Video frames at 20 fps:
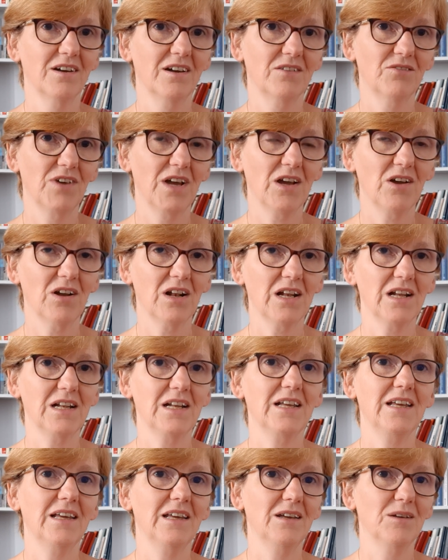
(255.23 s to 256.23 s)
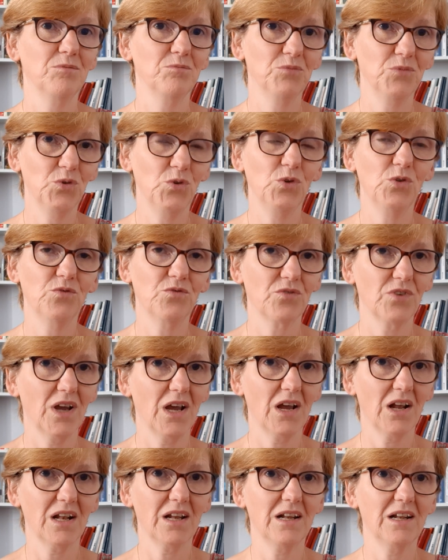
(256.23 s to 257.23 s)
regularly, move
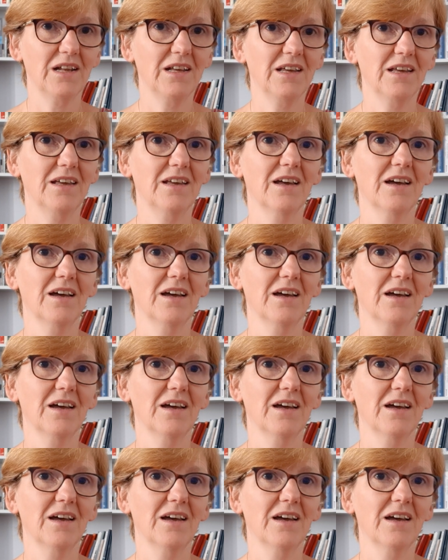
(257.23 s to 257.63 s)
regularly,